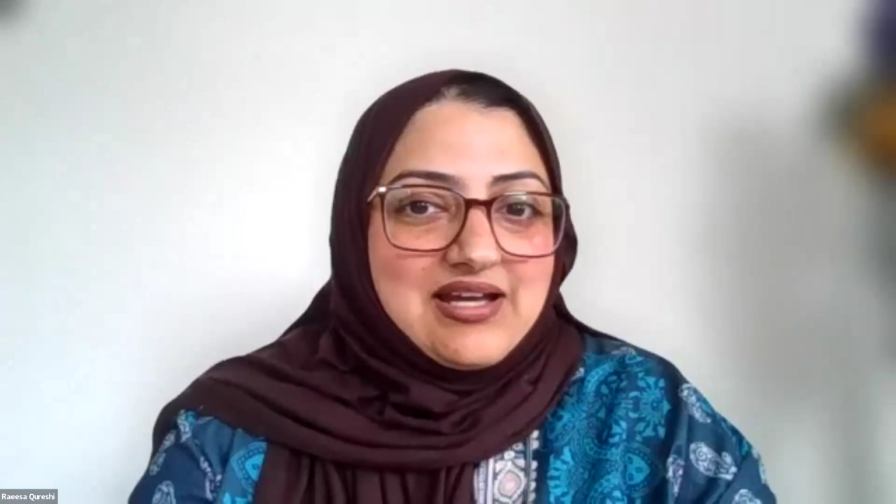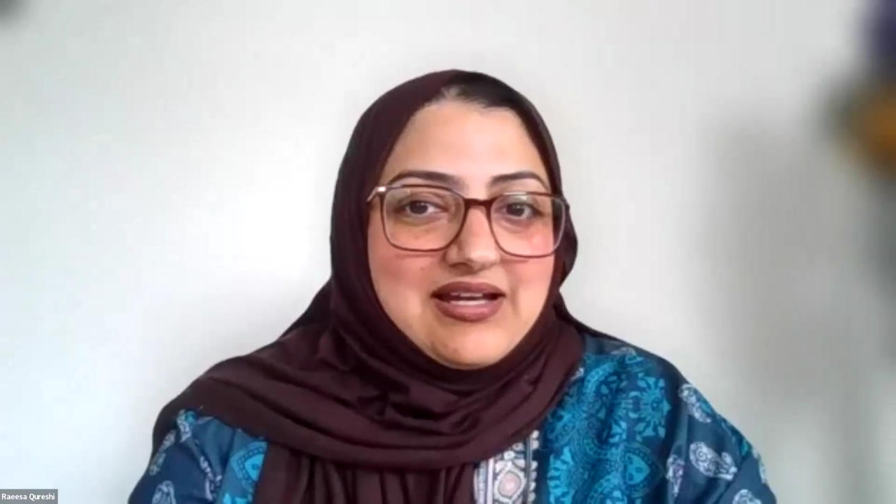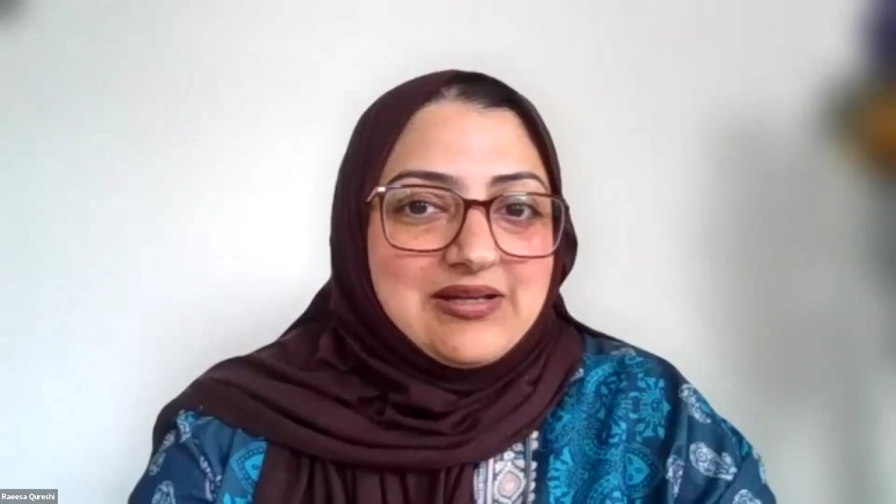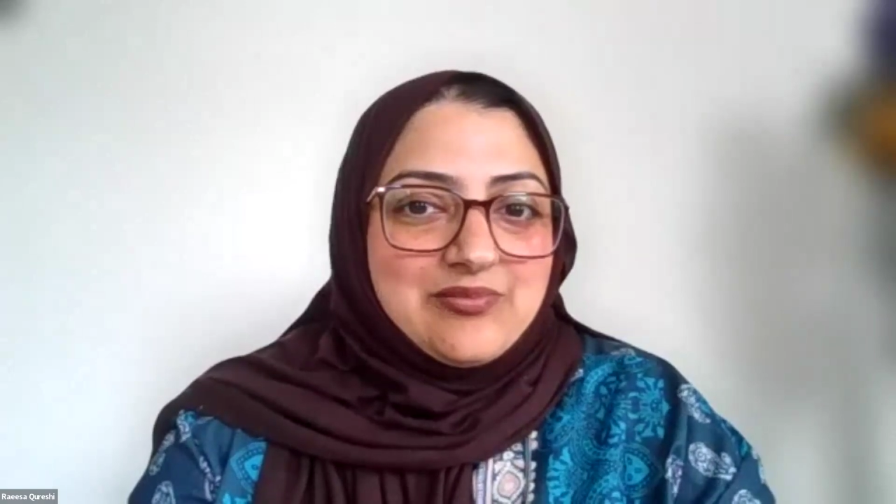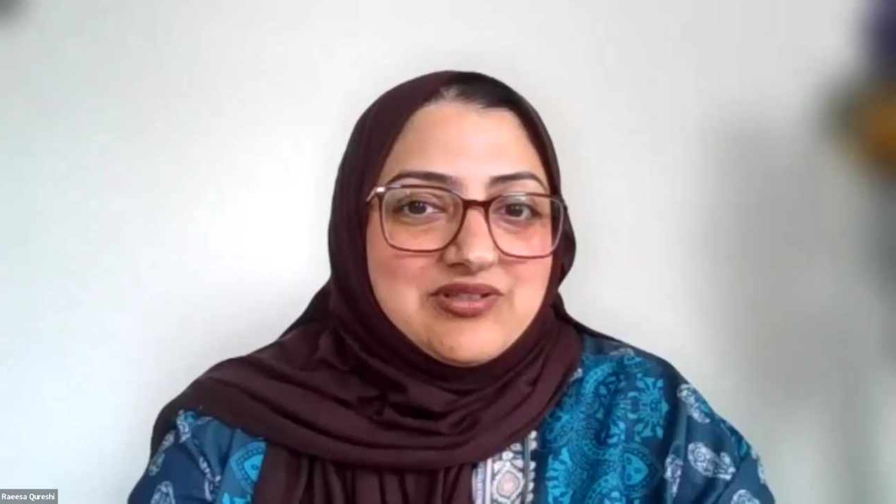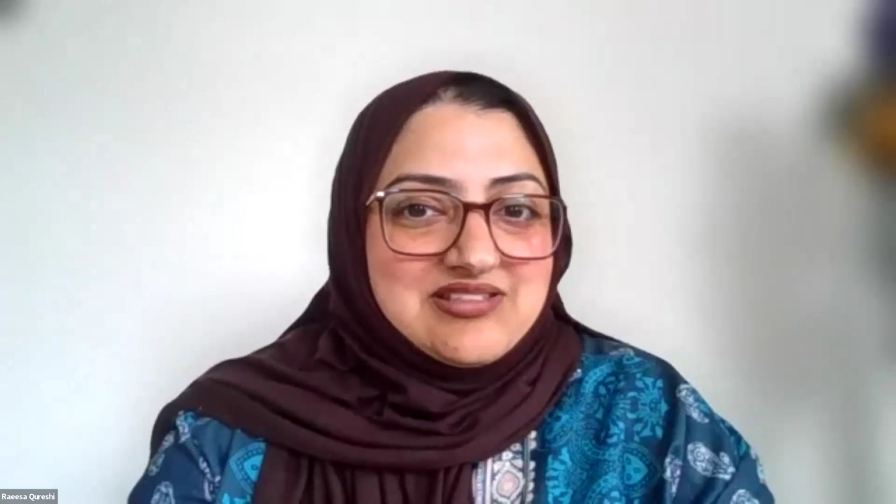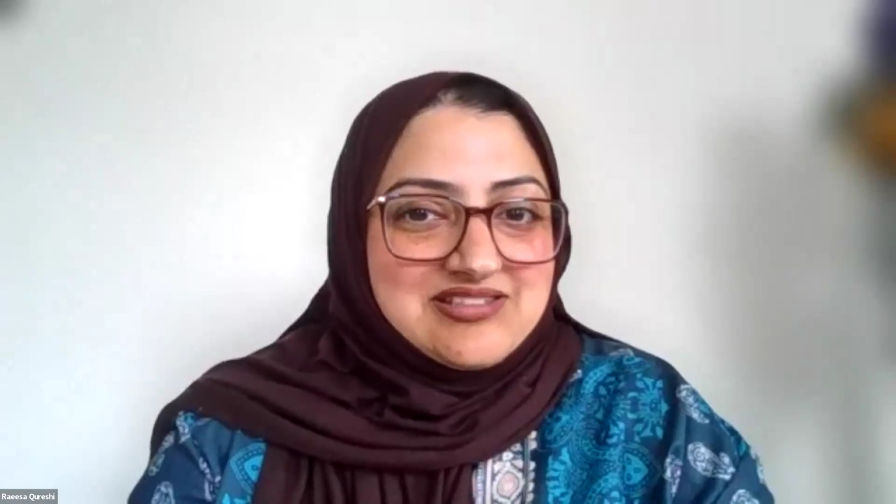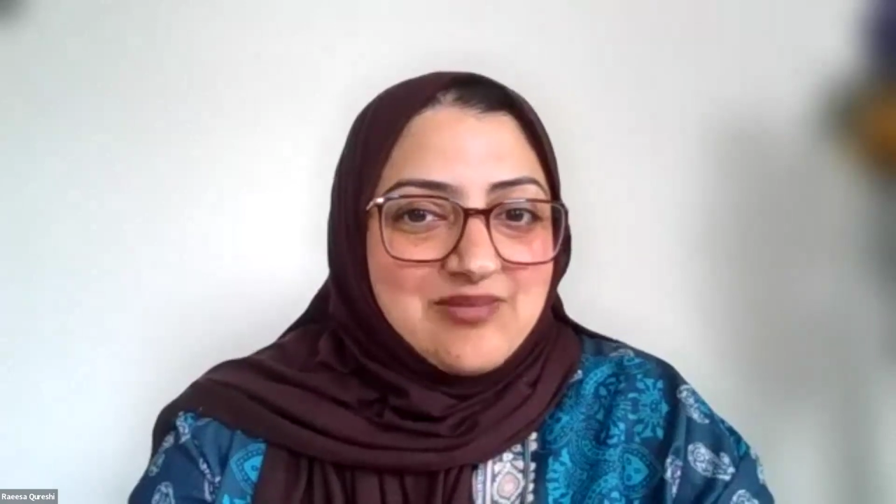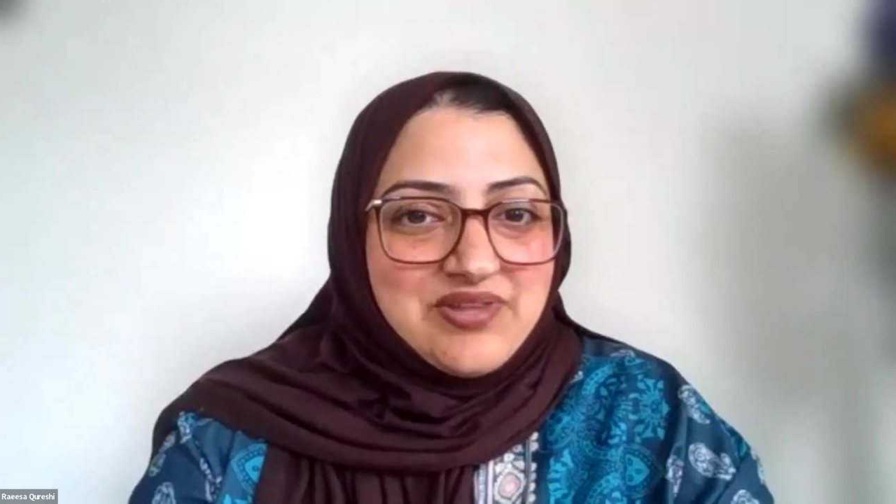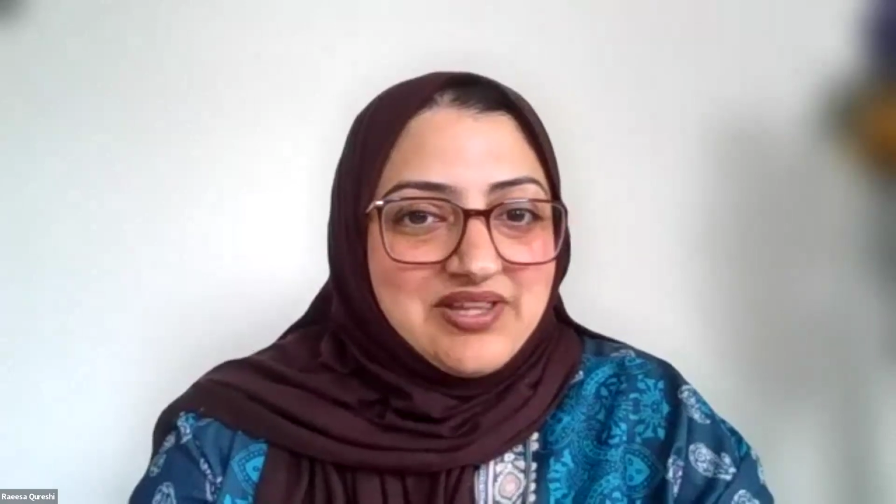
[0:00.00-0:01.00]

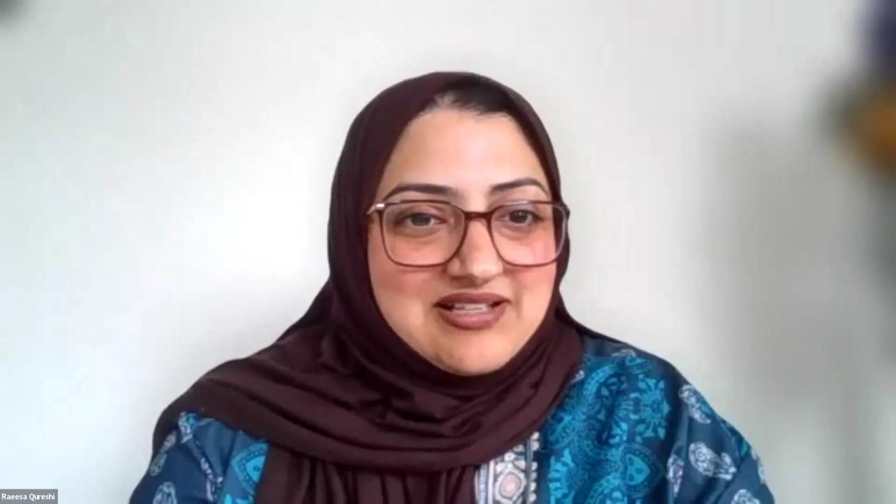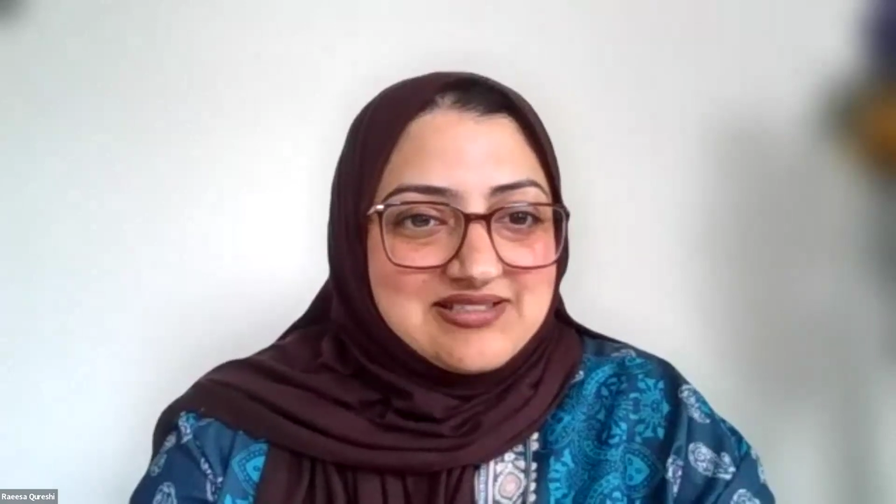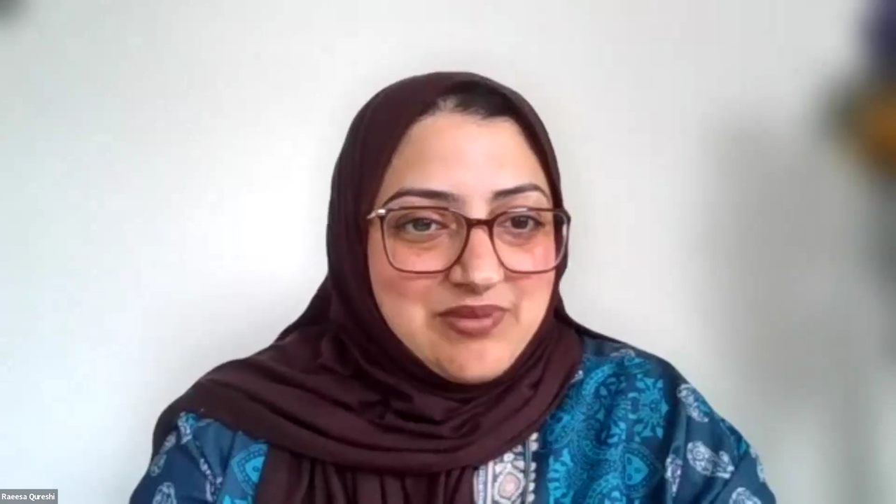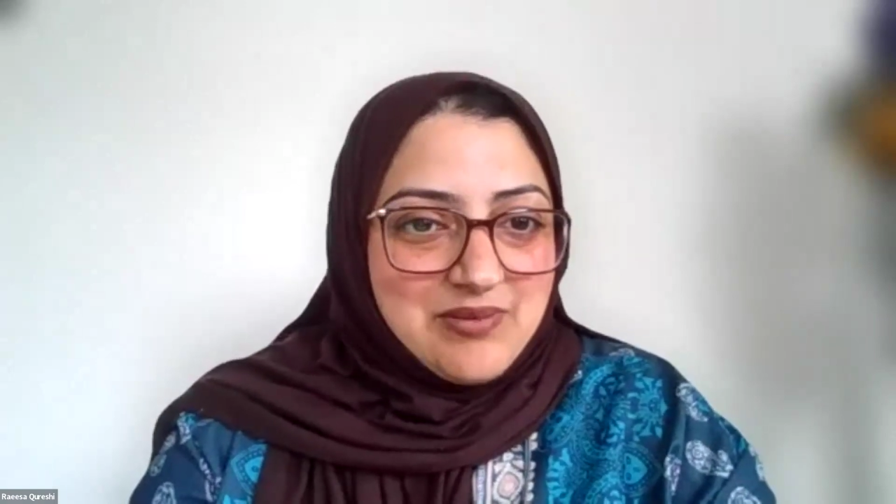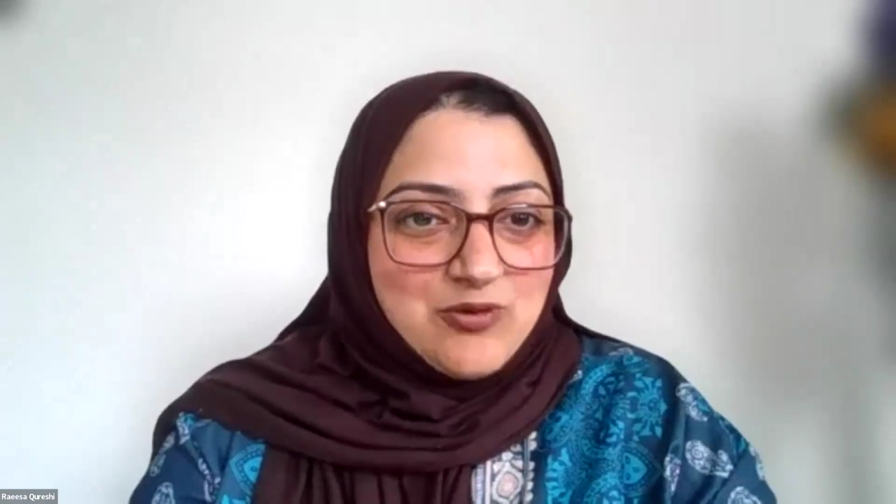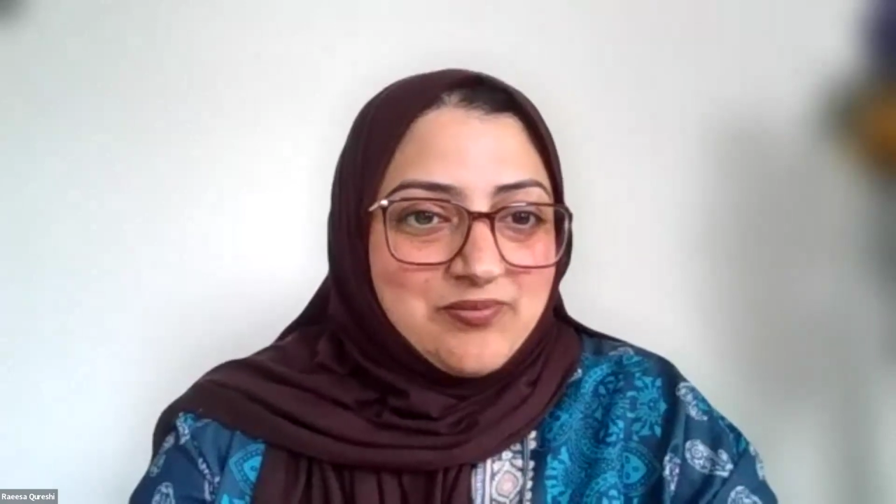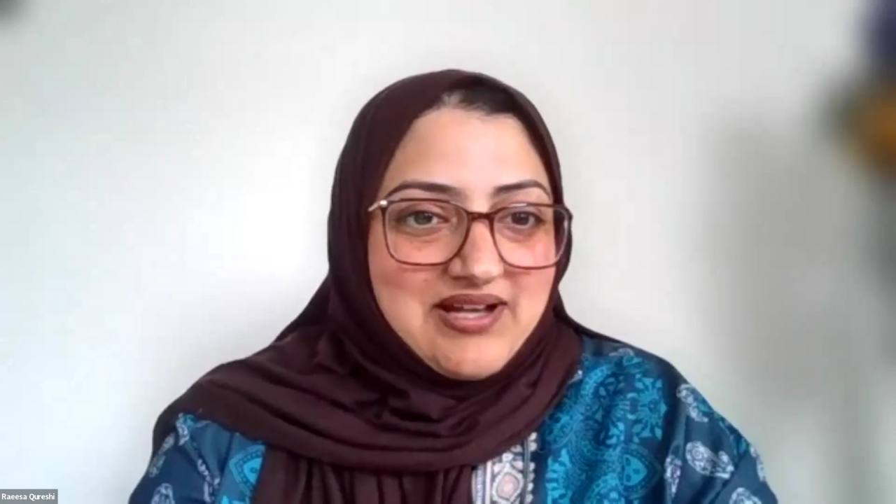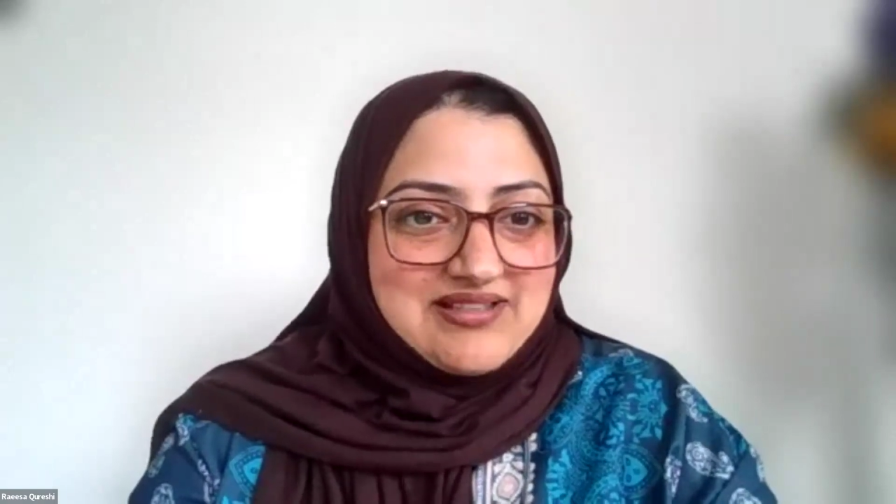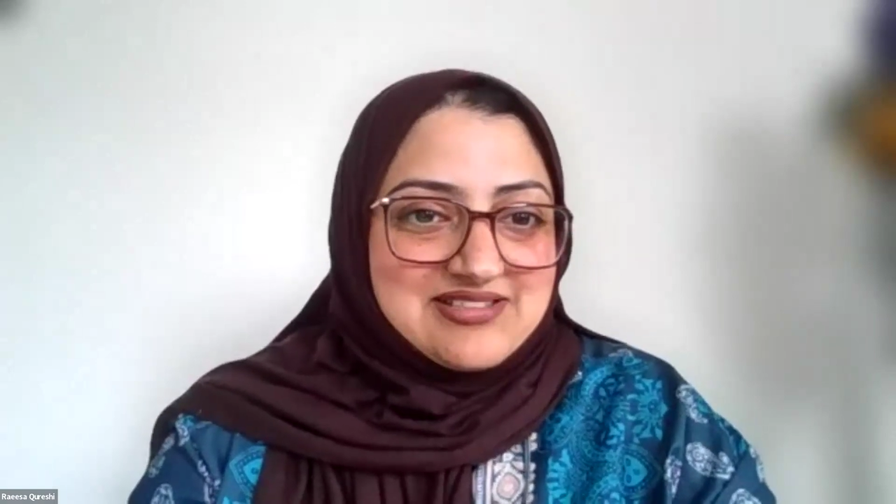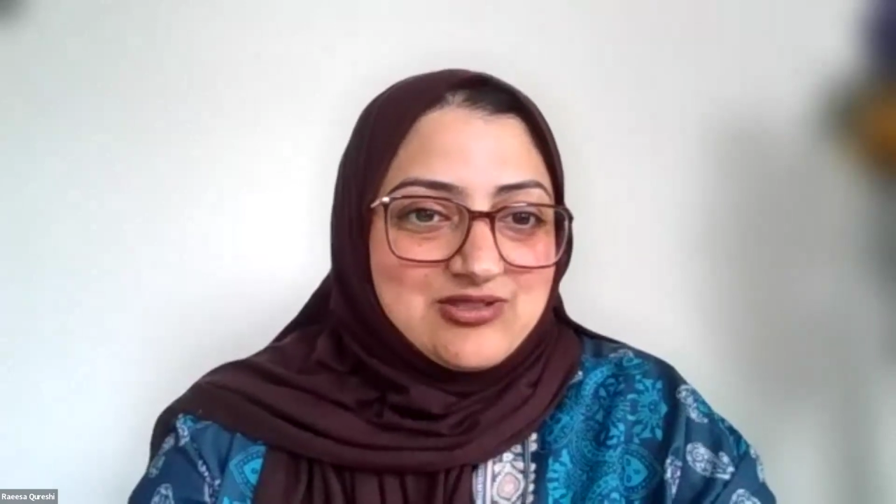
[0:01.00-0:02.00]
So something that's a bit more
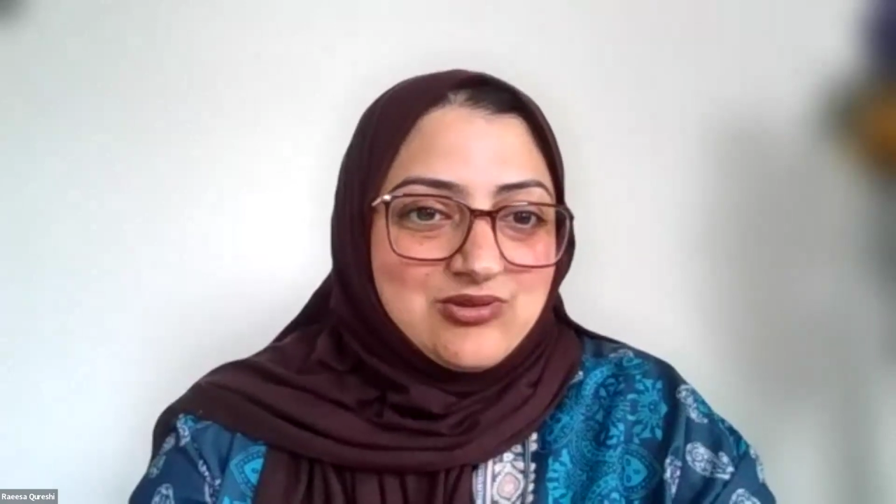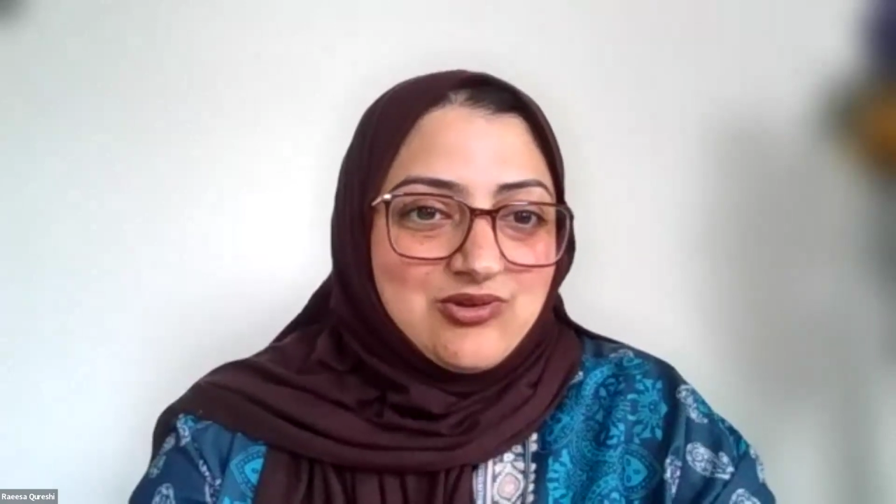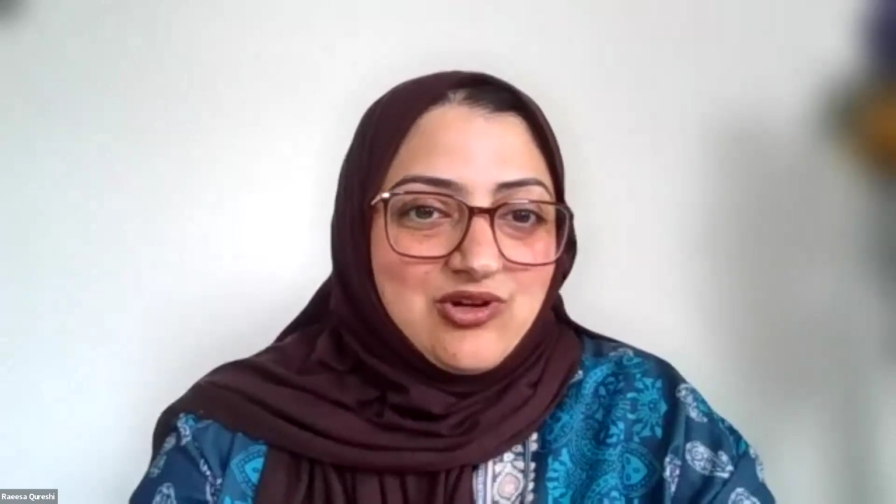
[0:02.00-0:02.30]
personal,